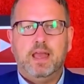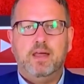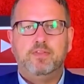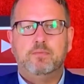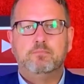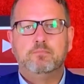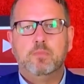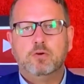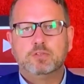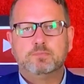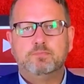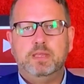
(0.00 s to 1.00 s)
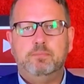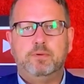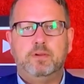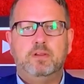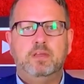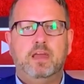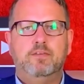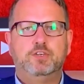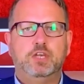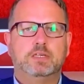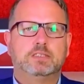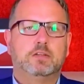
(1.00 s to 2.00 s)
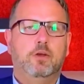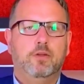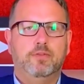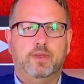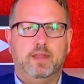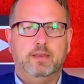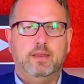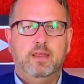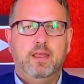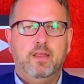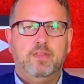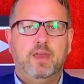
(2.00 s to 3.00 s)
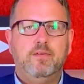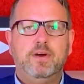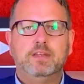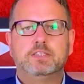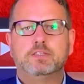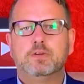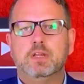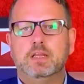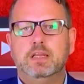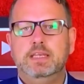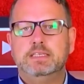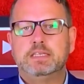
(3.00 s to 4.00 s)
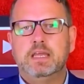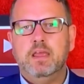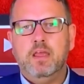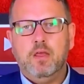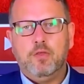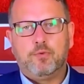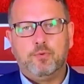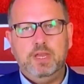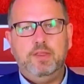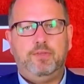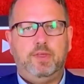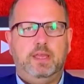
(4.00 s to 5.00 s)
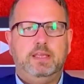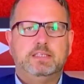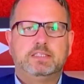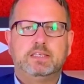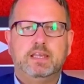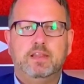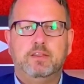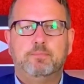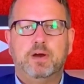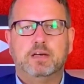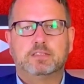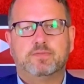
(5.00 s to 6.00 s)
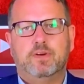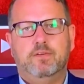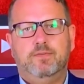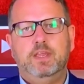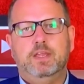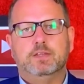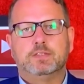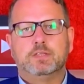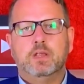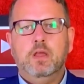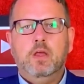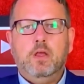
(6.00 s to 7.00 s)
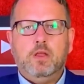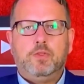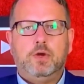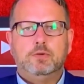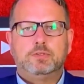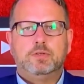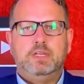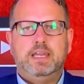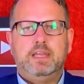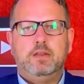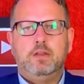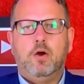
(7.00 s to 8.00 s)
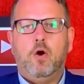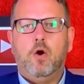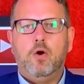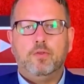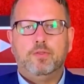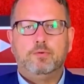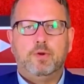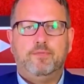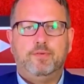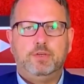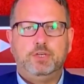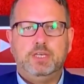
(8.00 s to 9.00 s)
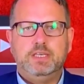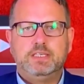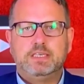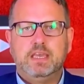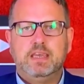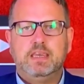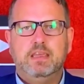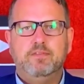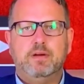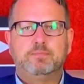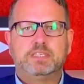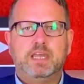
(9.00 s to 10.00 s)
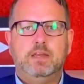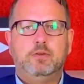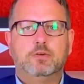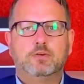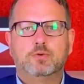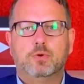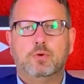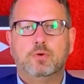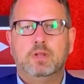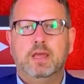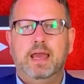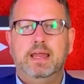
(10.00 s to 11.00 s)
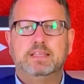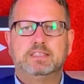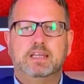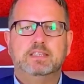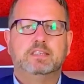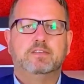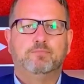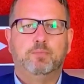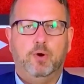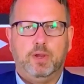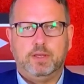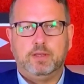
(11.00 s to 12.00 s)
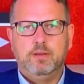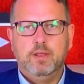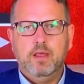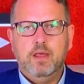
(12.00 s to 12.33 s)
And that most people have just learned that. They have understood at least three things in the past 5 years. Those who let in all the refugees give up state control at a sensitive point.